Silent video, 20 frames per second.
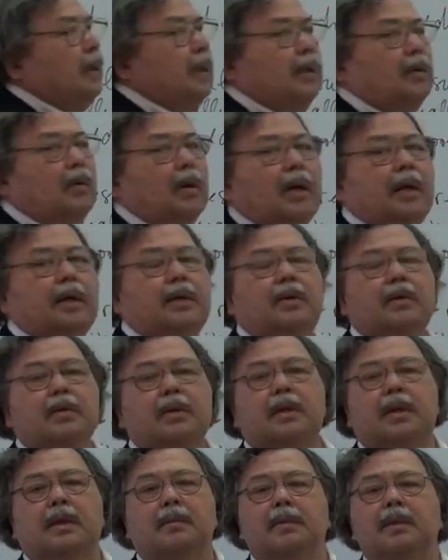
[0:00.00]
now I do
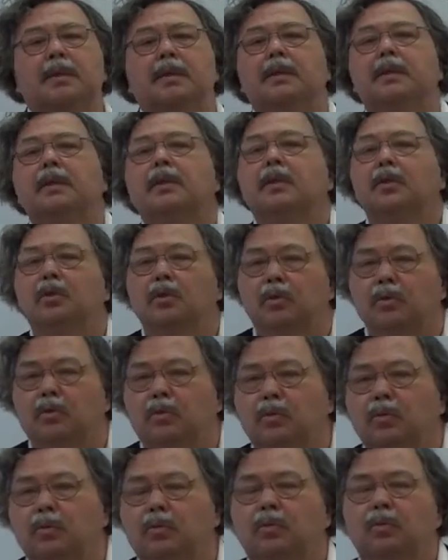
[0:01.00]
something new.
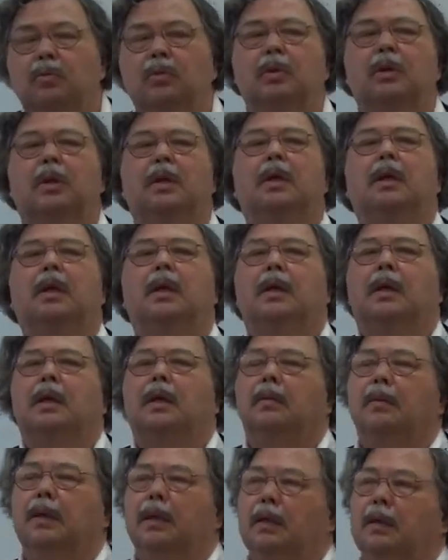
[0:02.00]

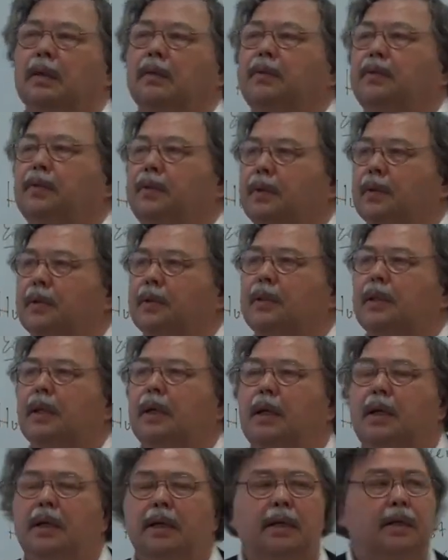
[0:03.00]
Well, first
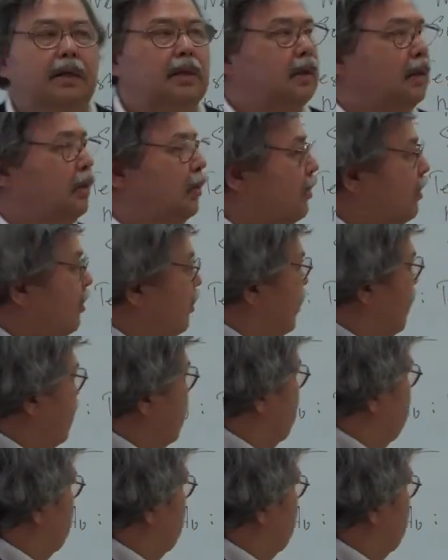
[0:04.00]
I assume,